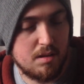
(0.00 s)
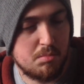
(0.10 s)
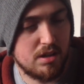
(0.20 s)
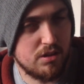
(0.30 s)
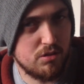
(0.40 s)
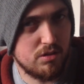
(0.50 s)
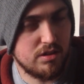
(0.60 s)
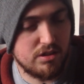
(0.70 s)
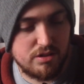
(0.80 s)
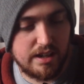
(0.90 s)
but
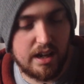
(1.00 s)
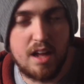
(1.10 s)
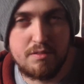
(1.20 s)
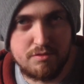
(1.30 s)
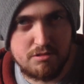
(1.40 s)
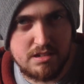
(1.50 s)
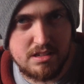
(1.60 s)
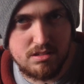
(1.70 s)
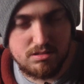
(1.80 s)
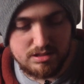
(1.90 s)
you can have 3
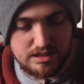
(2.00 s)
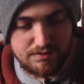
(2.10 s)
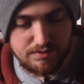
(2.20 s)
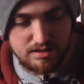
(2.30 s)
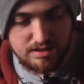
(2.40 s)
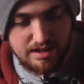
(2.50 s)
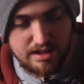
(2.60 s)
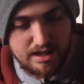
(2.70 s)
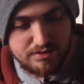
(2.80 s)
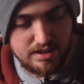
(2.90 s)
altogether.
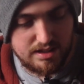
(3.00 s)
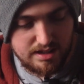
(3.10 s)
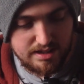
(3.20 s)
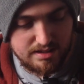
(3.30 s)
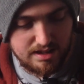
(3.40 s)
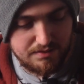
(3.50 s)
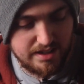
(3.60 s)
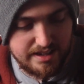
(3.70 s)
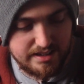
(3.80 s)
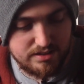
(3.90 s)
I've
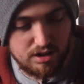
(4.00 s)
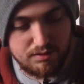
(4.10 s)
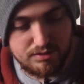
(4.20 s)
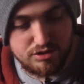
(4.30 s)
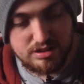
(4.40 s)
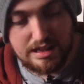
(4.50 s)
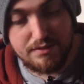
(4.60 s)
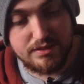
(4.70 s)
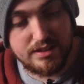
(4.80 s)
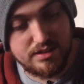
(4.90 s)
taken it off and just
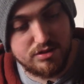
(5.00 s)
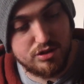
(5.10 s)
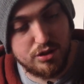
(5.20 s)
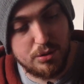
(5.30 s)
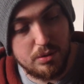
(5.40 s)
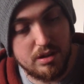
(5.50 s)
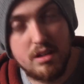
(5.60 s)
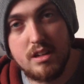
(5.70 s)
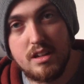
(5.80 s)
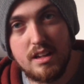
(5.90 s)
left it as 2.
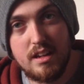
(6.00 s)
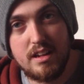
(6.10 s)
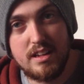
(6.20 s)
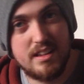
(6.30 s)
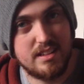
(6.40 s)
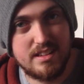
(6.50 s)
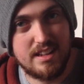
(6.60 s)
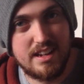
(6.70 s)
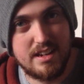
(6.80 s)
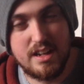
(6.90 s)

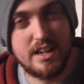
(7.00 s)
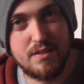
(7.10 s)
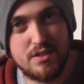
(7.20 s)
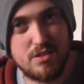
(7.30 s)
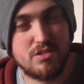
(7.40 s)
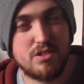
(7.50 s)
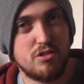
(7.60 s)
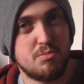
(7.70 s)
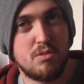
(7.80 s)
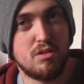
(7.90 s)
I never usually
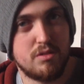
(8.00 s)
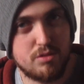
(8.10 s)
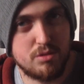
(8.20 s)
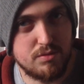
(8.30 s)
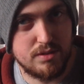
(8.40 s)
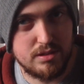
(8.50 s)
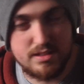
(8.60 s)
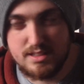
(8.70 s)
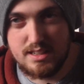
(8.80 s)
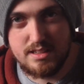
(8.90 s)
use more than 2
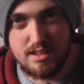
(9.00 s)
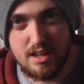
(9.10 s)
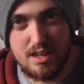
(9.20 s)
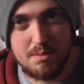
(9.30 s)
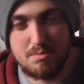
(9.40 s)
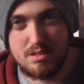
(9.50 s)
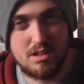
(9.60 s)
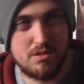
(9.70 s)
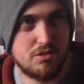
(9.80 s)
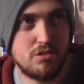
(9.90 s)
filters at a time. You
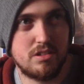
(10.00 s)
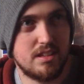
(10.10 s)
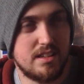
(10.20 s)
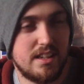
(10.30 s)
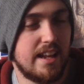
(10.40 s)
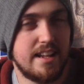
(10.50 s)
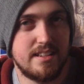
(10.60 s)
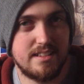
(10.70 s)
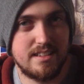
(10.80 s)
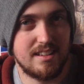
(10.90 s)
know, it's usually an
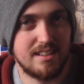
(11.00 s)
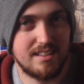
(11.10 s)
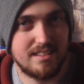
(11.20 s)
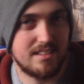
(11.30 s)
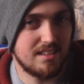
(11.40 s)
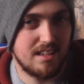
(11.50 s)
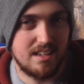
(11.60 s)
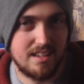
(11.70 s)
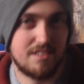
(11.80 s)
ND and a